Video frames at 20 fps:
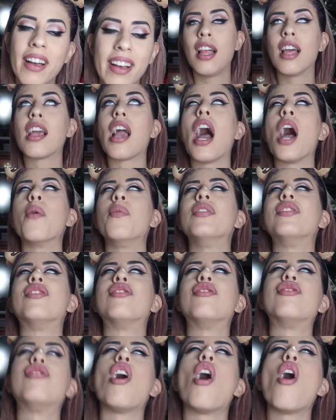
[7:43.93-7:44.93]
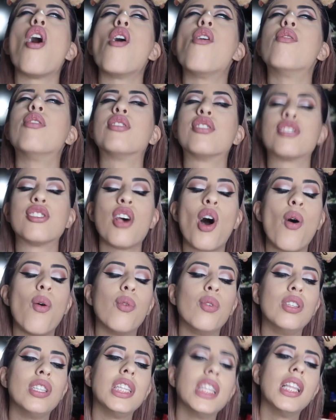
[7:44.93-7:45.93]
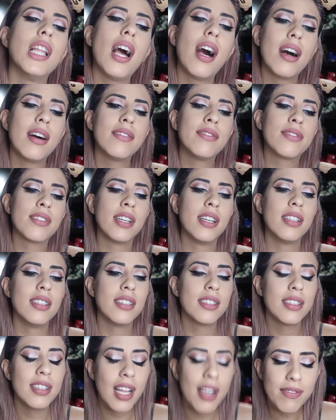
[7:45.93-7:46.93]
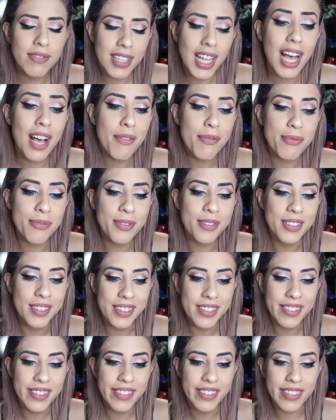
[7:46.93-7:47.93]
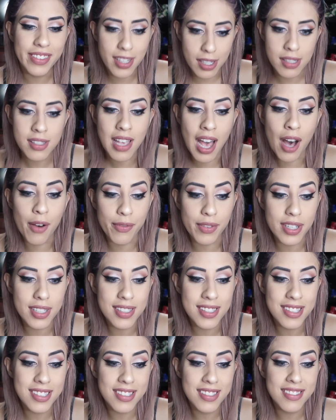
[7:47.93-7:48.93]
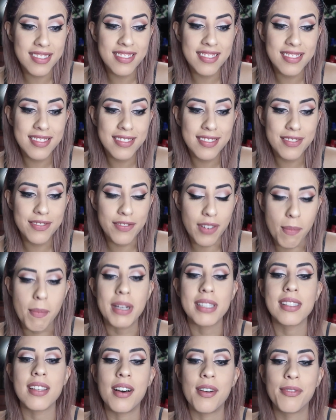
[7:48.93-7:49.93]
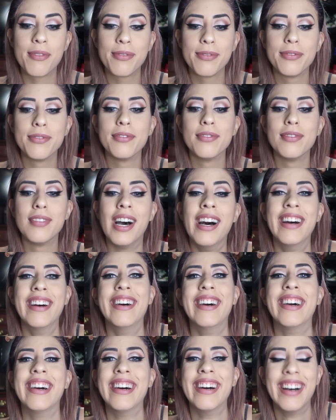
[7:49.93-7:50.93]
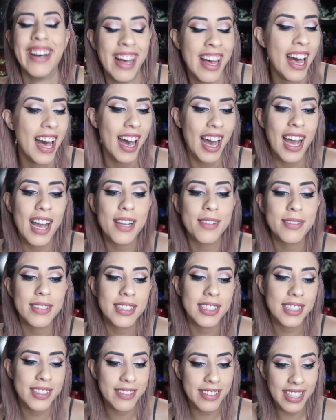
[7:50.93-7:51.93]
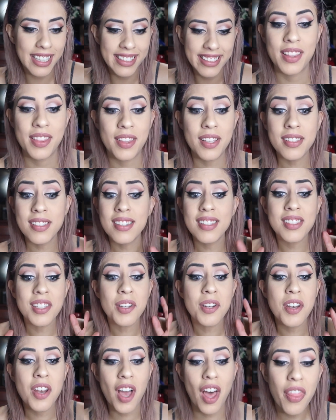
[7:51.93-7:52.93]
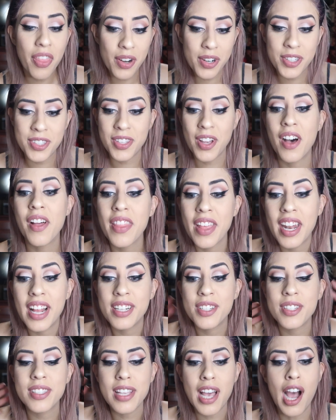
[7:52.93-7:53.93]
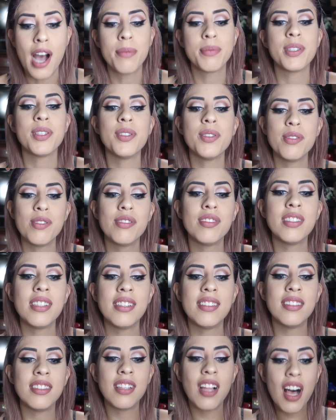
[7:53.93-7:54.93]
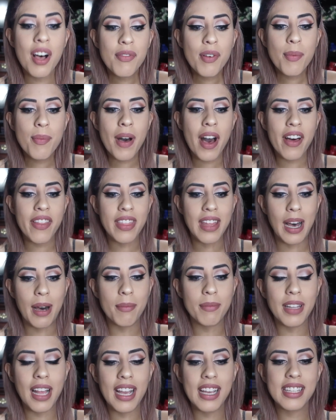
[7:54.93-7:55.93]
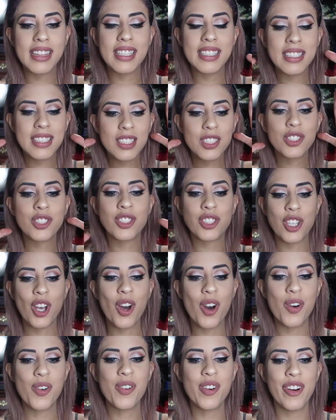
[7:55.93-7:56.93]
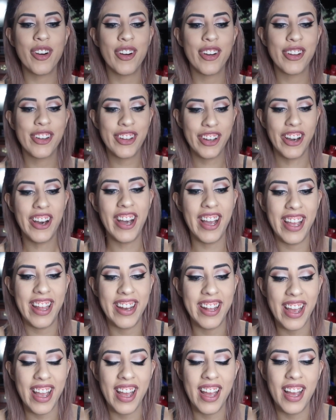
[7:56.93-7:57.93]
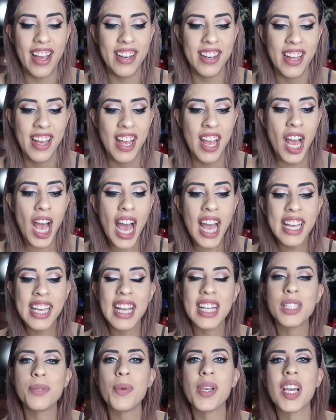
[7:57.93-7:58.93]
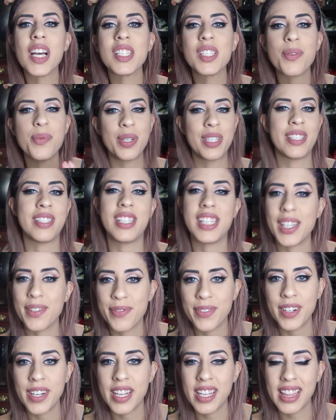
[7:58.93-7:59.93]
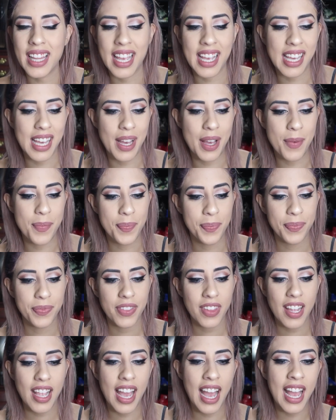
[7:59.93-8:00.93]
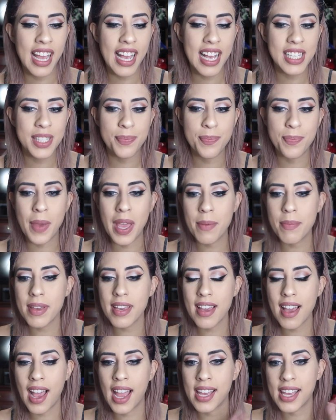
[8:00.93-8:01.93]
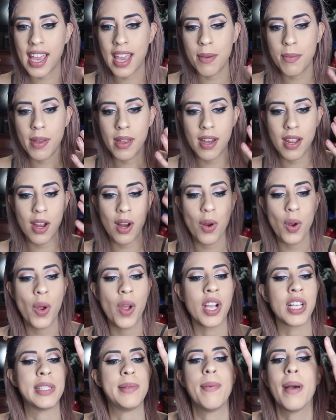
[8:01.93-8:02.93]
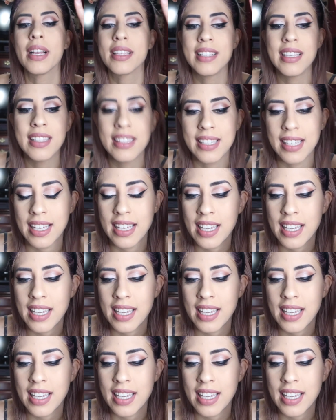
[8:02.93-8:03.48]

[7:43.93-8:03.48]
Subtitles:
like, I would so, so love, love, love these outfits. From myself. I really would. This is another song that I just absolutely love about them. Like, this is so good. And I guess because it was different, like, I guess maybe I came in here expecting to